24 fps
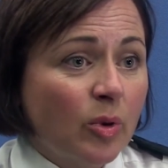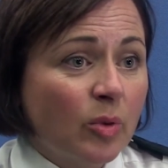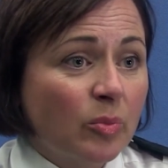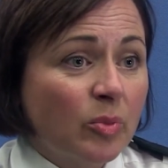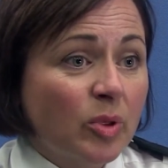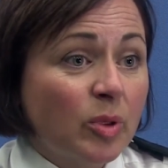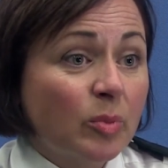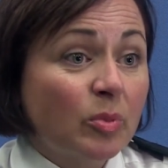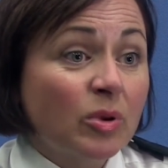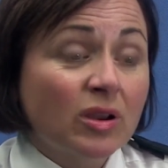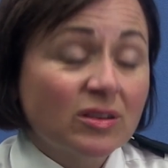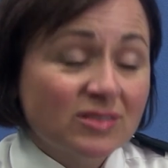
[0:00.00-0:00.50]

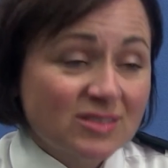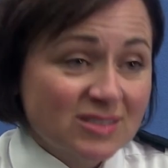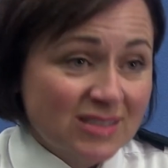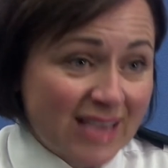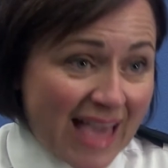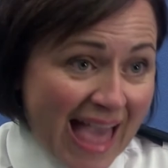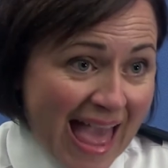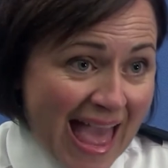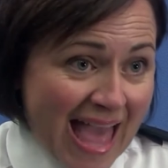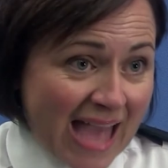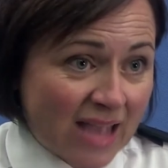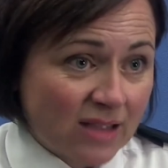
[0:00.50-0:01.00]
people aren't
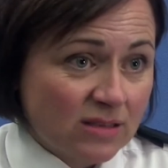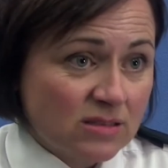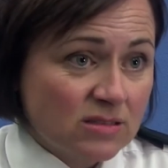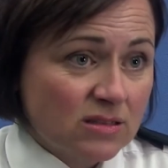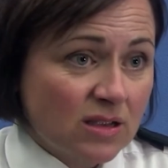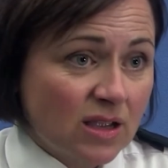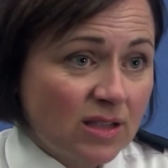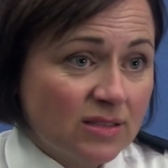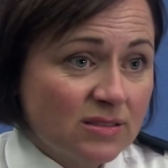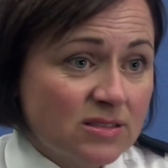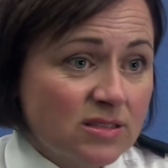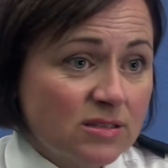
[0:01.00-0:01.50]
scared,
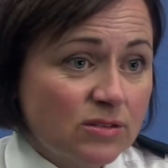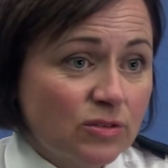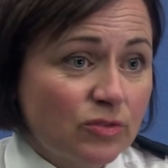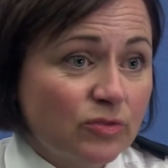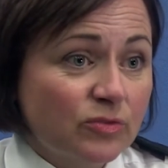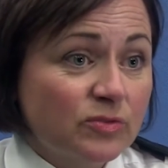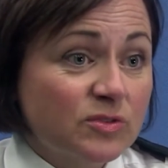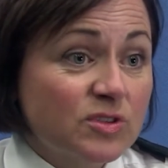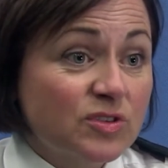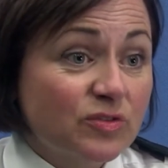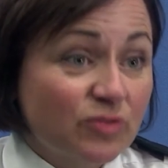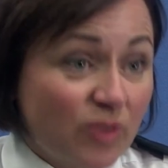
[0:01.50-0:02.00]
and to
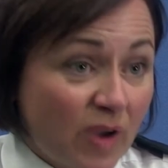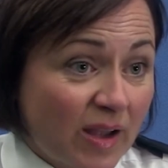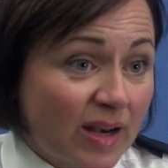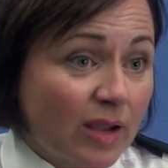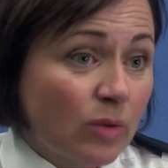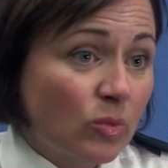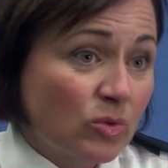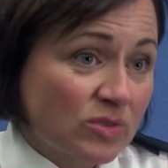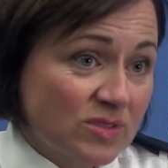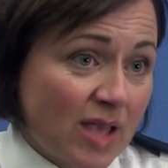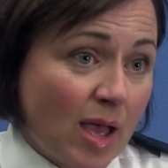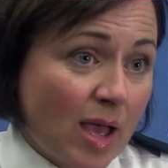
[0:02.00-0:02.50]
find out what's